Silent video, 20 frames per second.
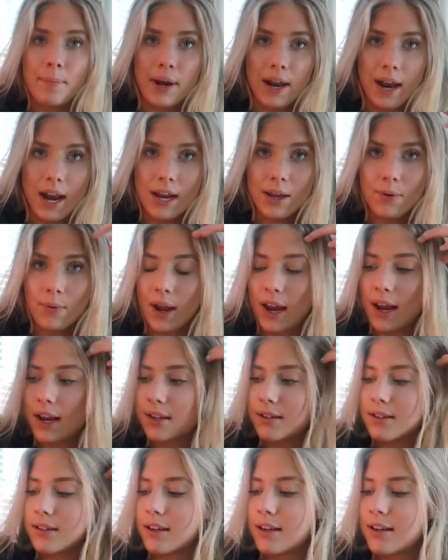But
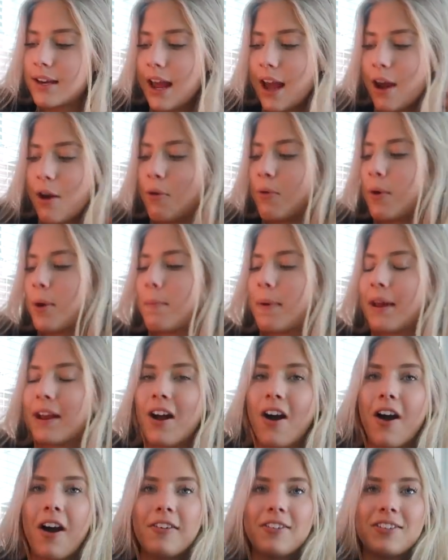anyways, now my
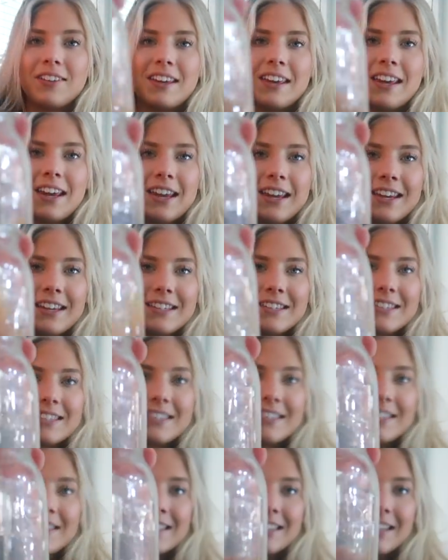coffee
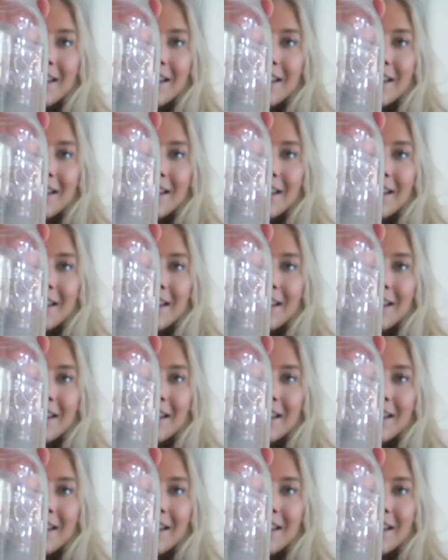is